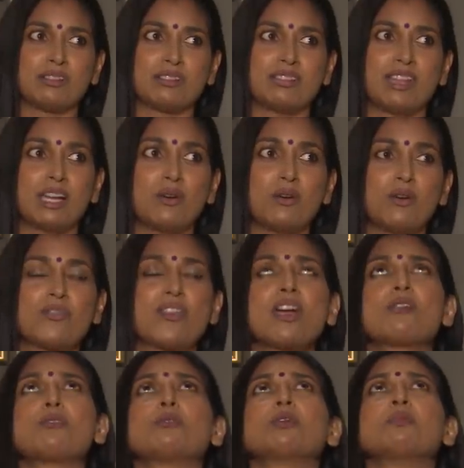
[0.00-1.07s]
No, they,
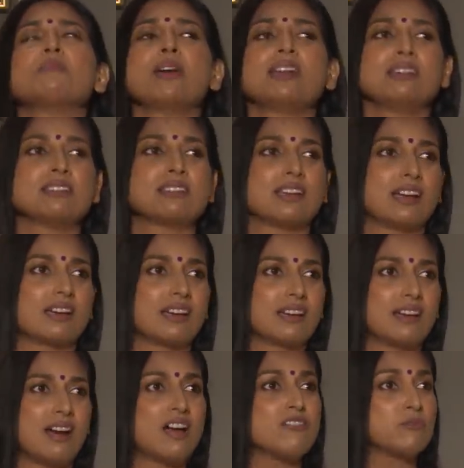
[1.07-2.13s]
they're all amazing. But,
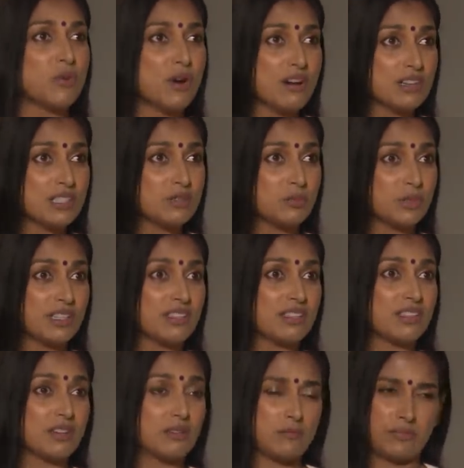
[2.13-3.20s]
I've worked
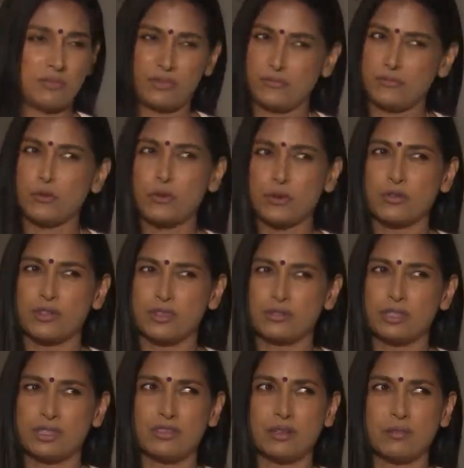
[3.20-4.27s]
with Four, three of